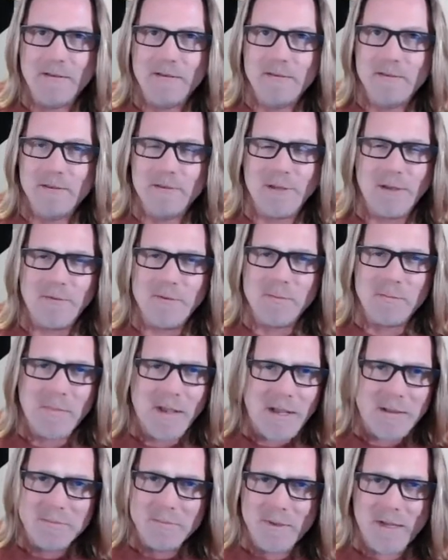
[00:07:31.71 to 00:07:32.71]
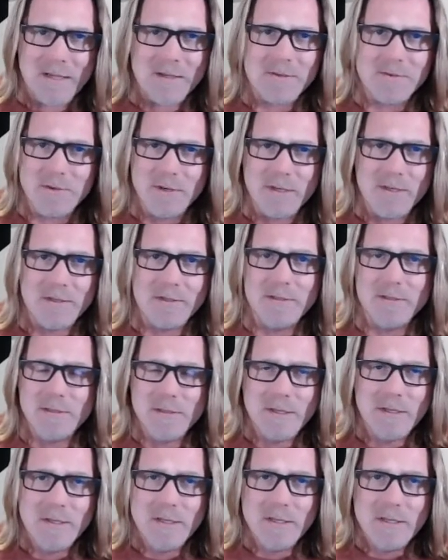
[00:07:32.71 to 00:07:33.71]
There's even mountain bike trails
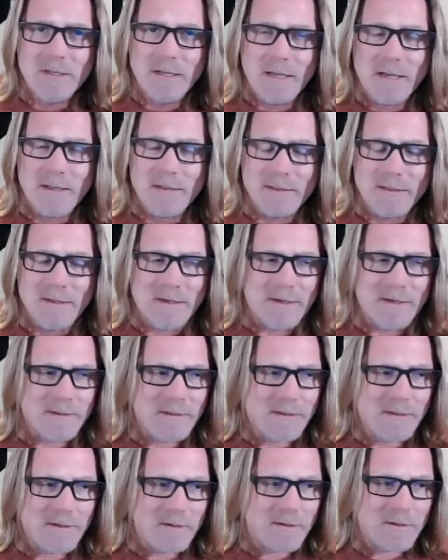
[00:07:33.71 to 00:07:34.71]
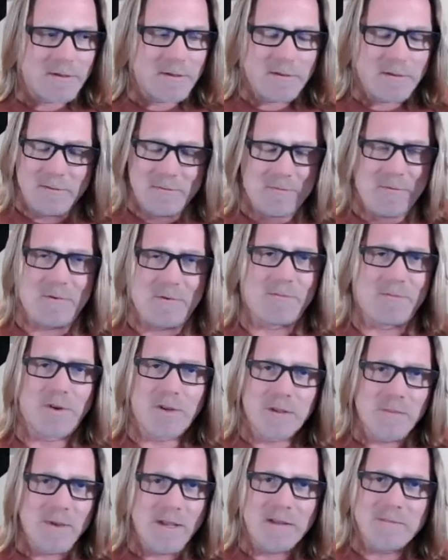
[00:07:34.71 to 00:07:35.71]
out there that you want to
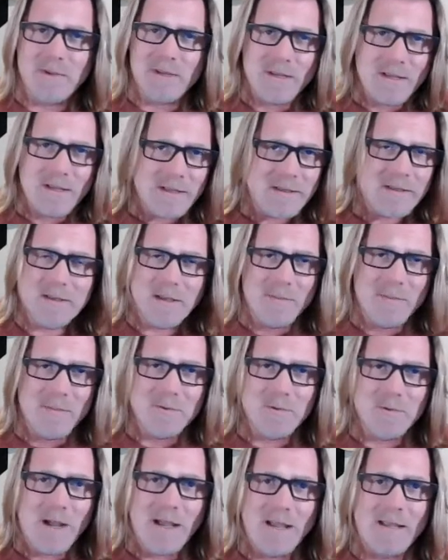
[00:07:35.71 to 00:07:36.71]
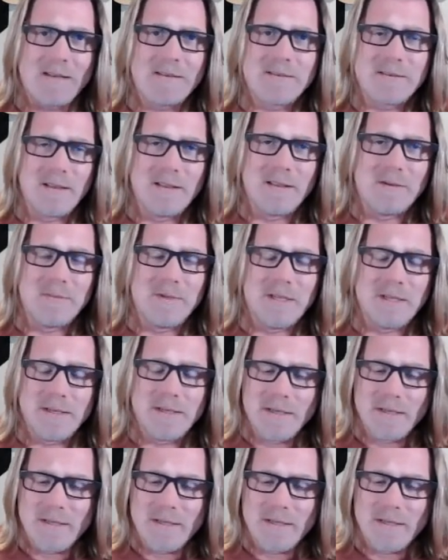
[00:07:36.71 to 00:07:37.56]
bring your mountain bike, come and ride a little bit.